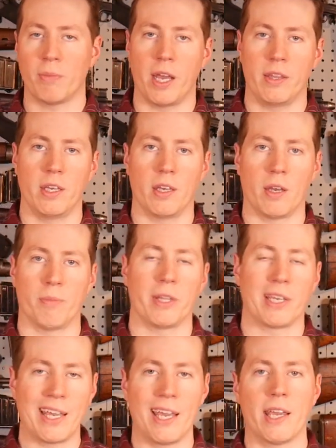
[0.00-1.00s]
by the
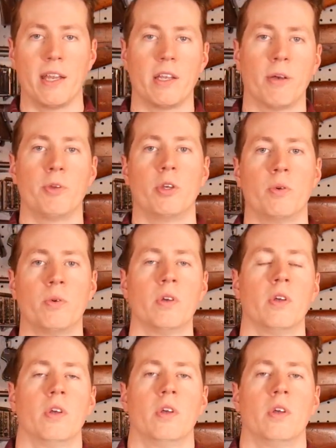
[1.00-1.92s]
KKW,